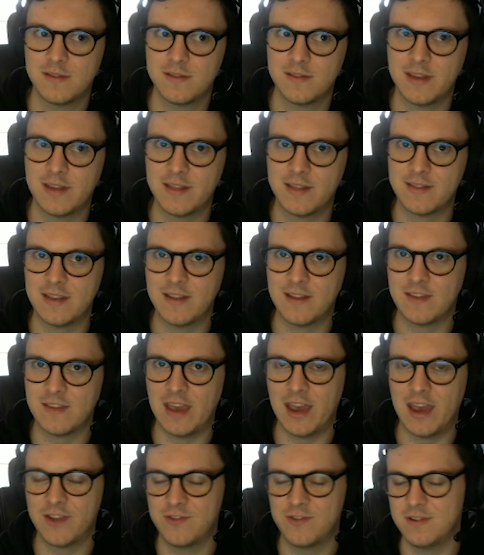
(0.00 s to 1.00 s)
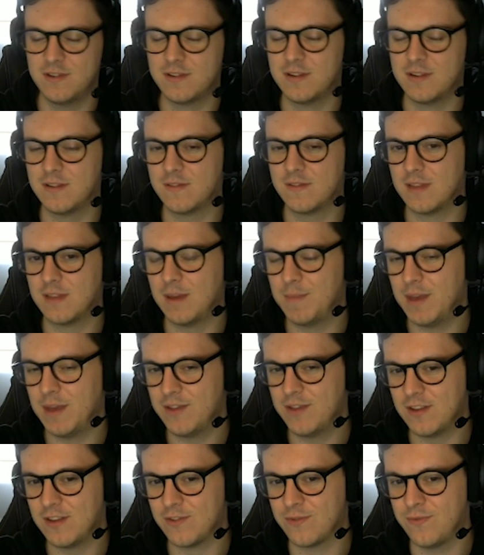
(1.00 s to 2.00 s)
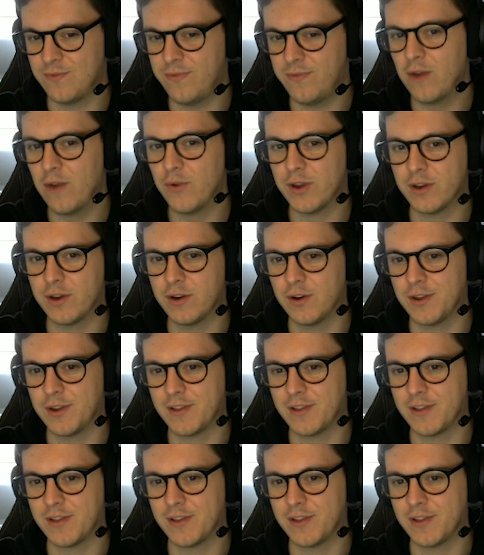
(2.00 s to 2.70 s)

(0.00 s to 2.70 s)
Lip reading: That's actually that makes this very good.